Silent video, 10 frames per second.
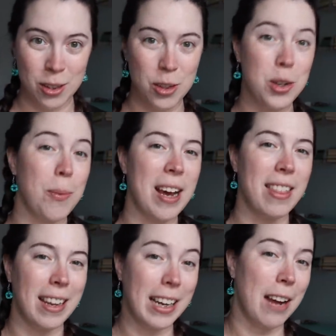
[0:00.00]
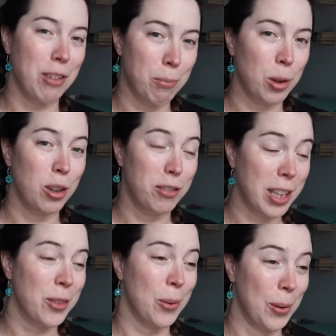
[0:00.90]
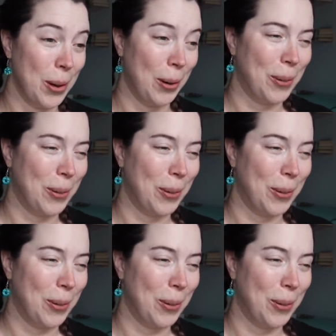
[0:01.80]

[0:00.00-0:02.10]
Do I think I've improved, yes or no?